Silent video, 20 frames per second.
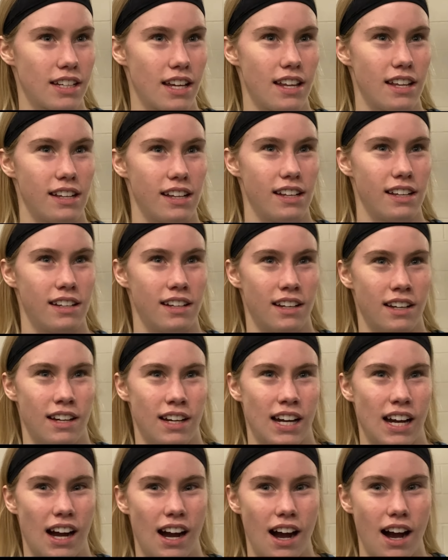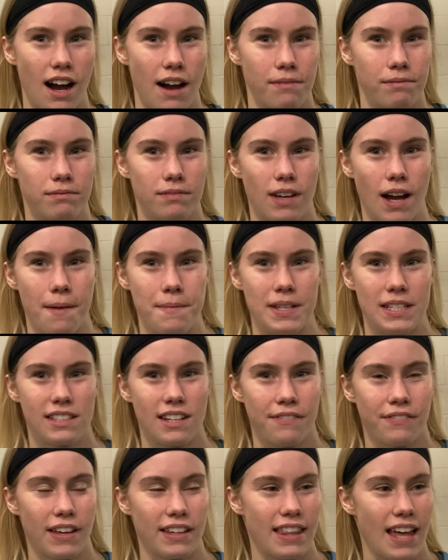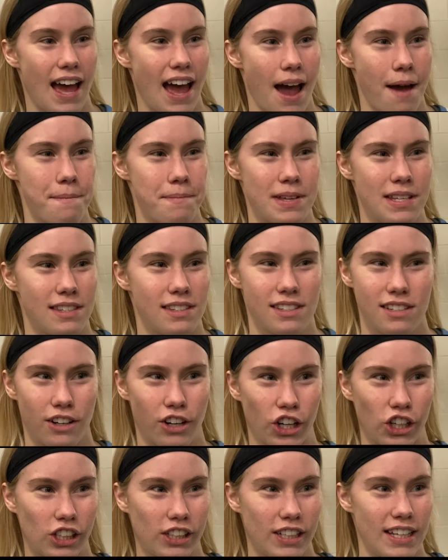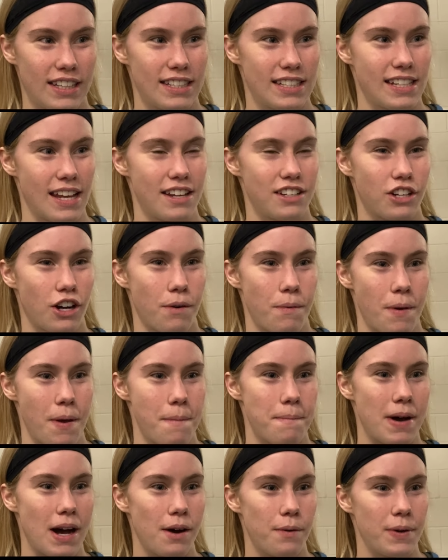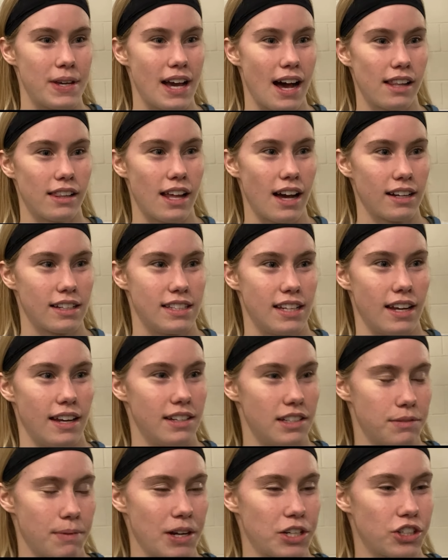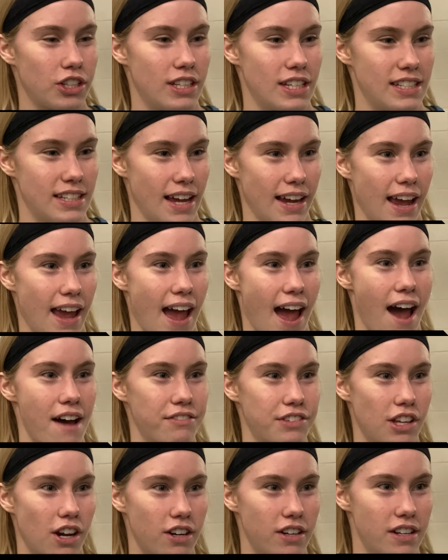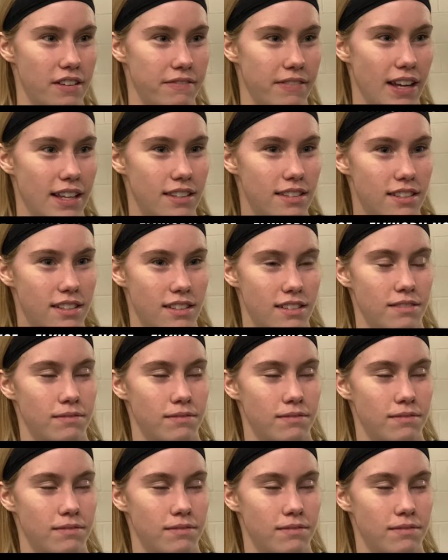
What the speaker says: And I mean, stuff like that happens early in the state tournament, but we got locked in, especially the second half with our defense.